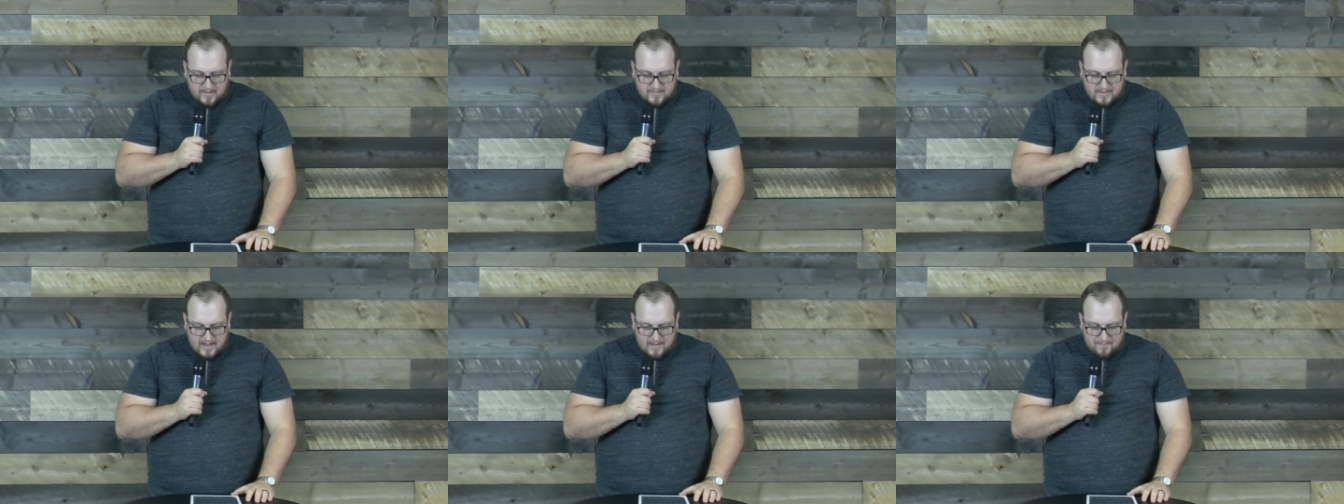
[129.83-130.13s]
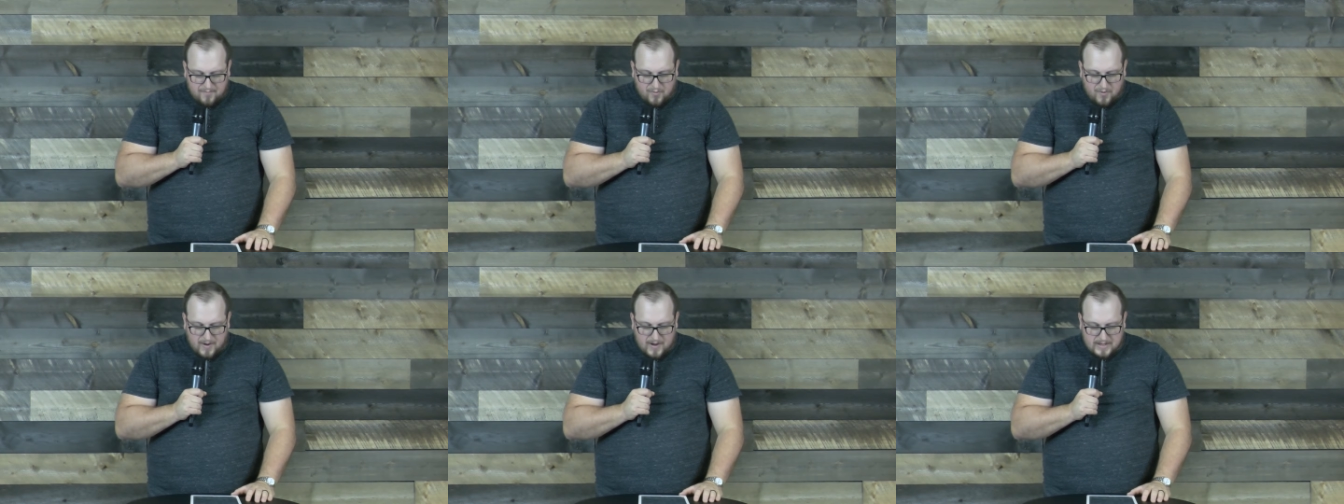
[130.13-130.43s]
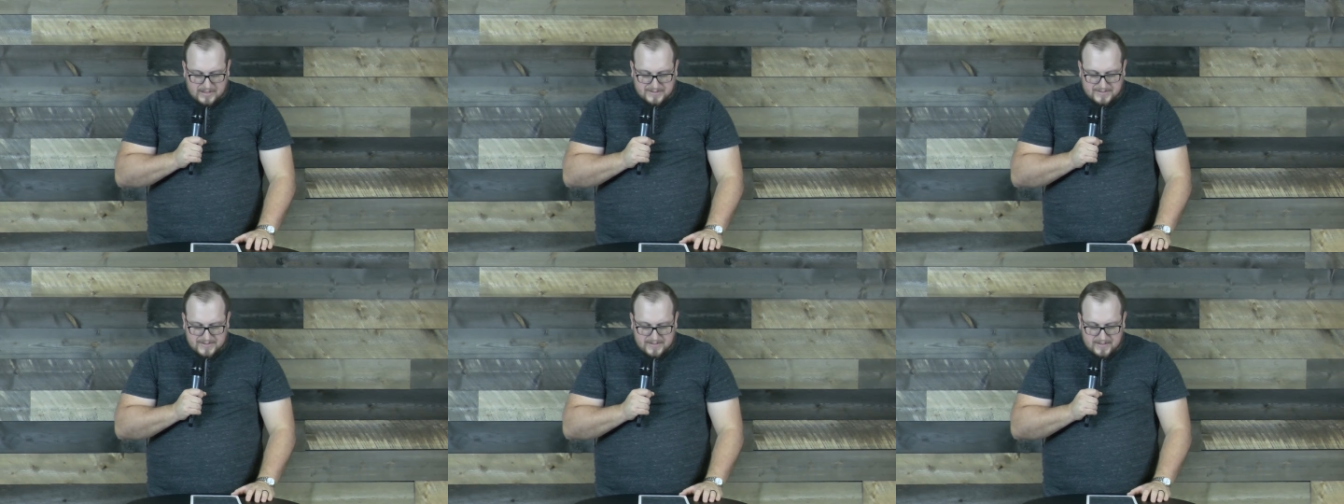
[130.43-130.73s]
That
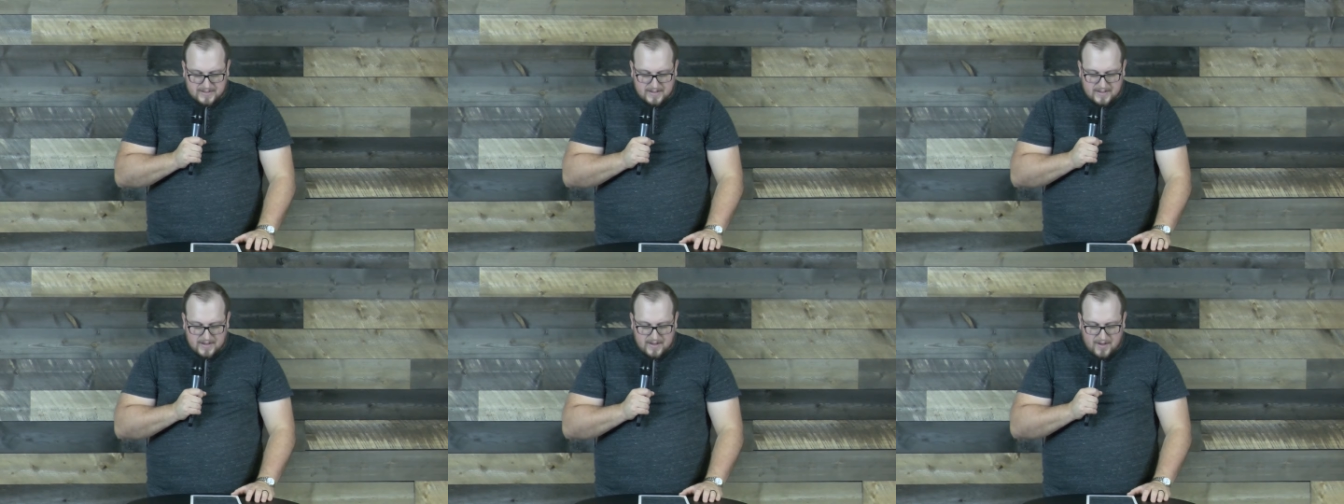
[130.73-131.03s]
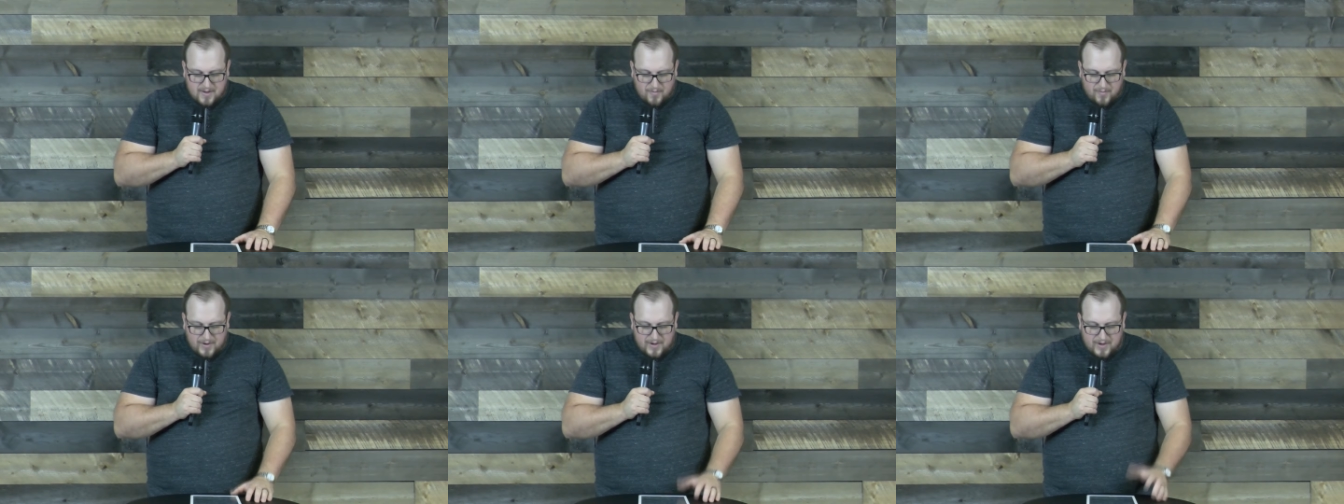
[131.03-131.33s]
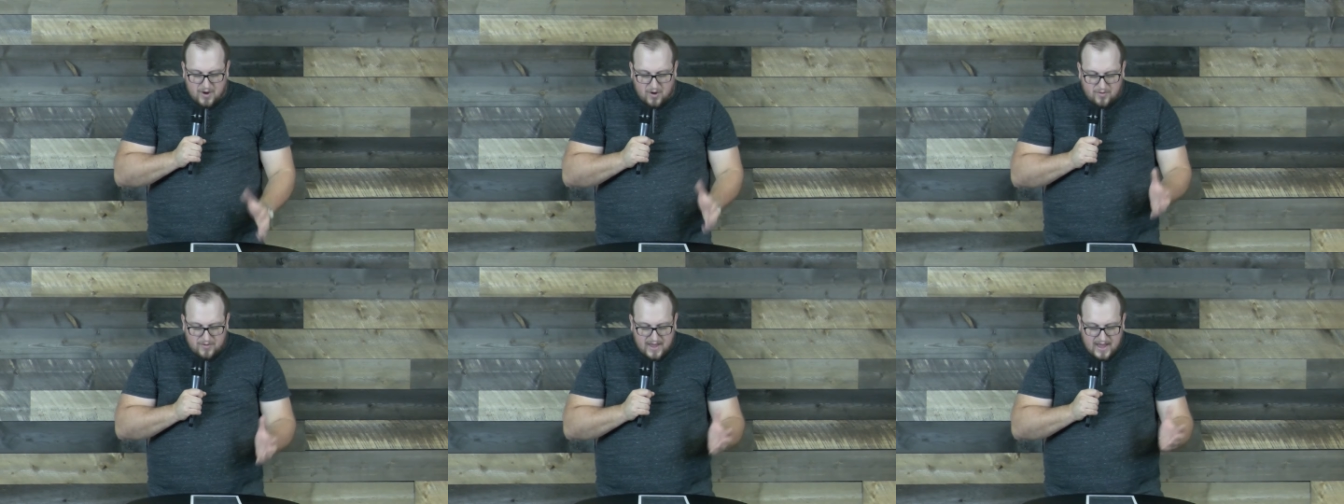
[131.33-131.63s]
praise. We
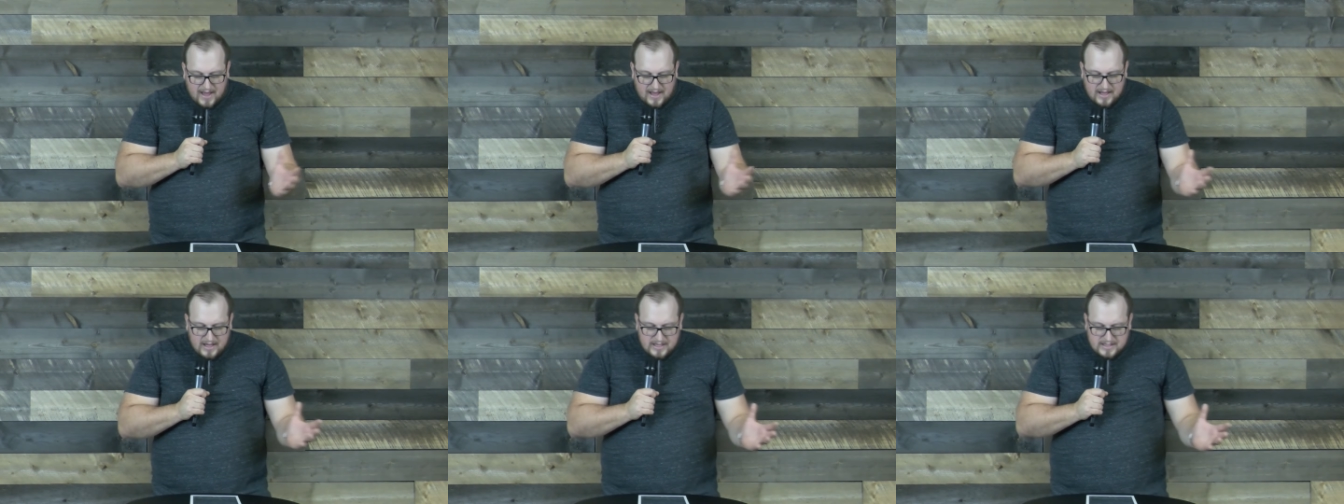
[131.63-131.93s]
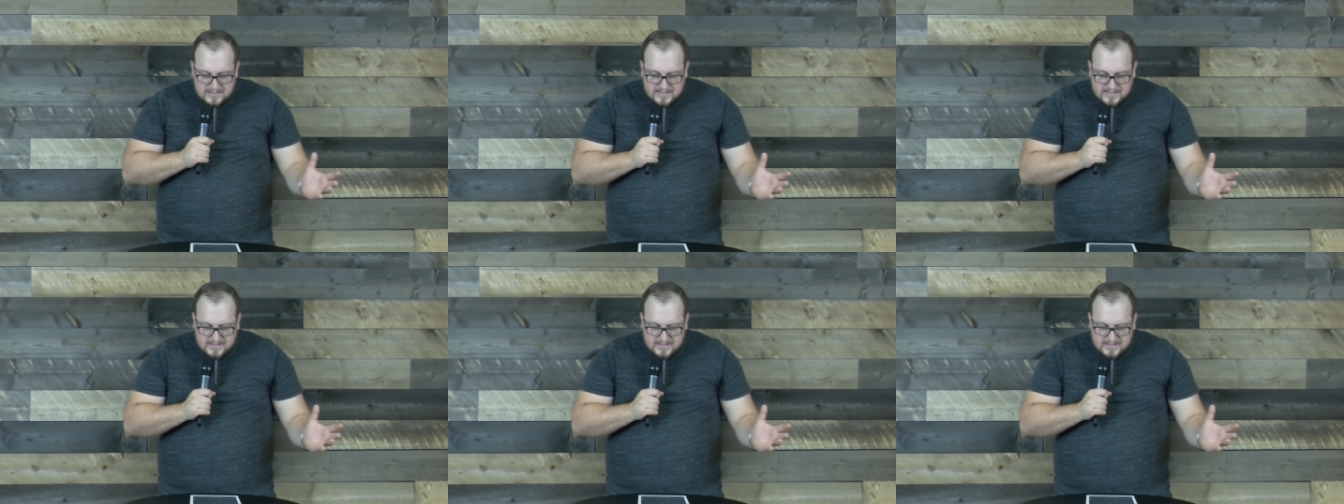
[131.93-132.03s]
know that